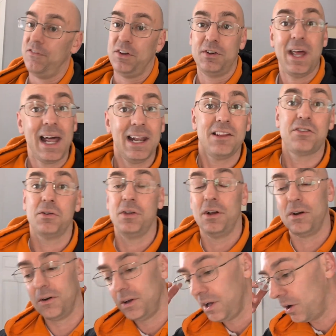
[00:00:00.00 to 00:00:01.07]
If they're tenants
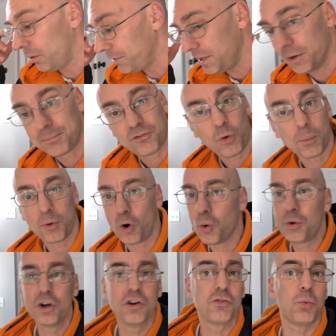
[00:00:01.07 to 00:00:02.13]
or they're the
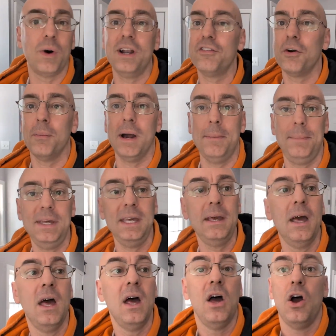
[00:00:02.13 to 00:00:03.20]
former owners, whatever it might
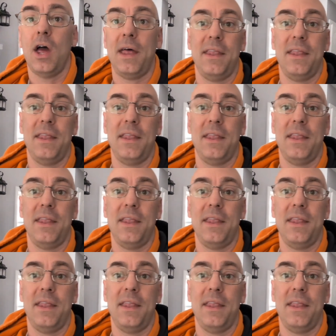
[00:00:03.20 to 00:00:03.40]
be.